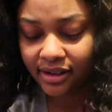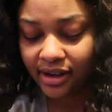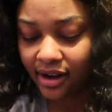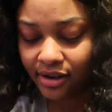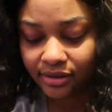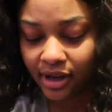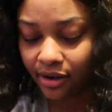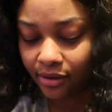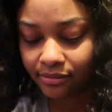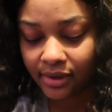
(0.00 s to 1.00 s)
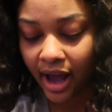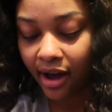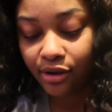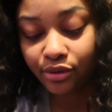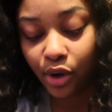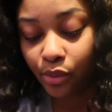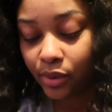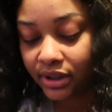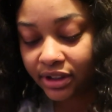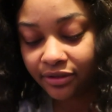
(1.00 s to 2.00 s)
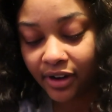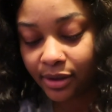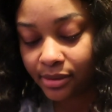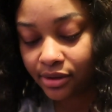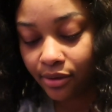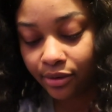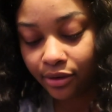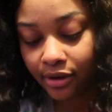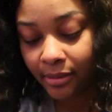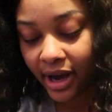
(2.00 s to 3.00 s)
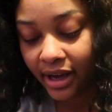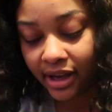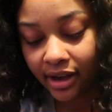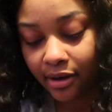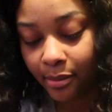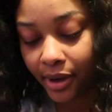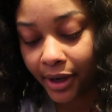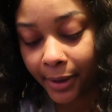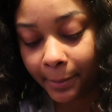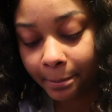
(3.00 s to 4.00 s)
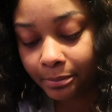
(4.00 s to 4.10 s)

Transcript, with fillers: don't know. I don't know what the fuck was going on in my head, but